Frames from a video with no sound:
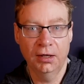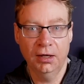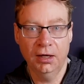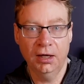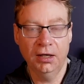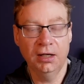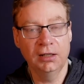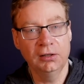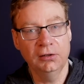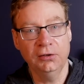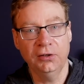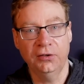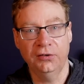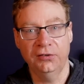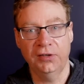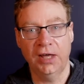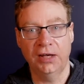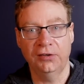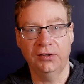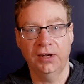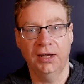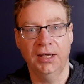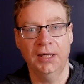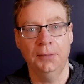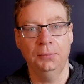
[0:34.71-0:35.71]
and it looks
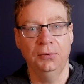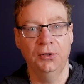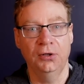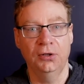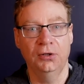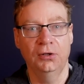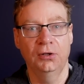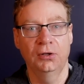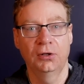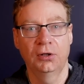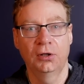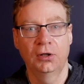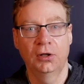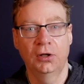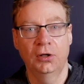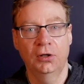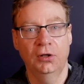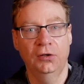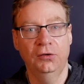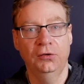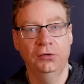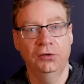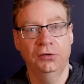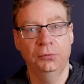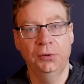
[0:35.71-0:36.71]
set to happen,
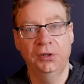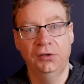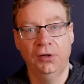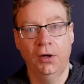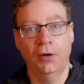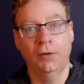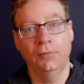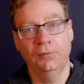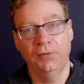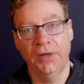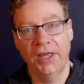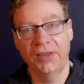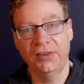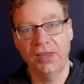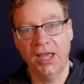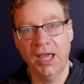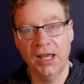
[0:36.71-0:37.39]
as long as we don't face